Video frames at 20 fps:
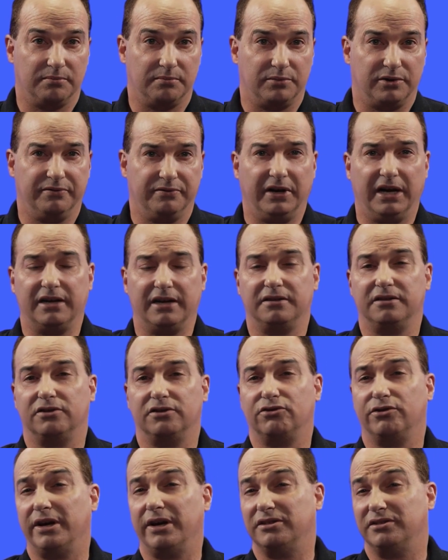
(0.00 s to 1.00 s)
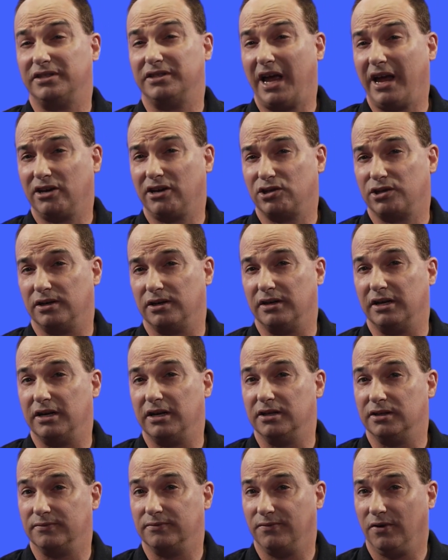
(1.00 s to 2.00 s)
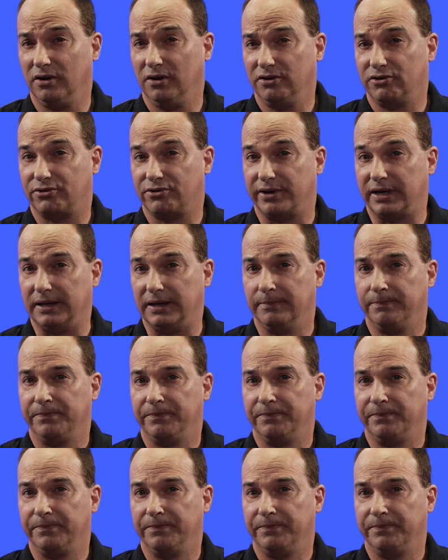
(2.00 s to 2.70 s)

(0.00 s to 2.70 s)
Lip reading: provided the transaction is voluntary,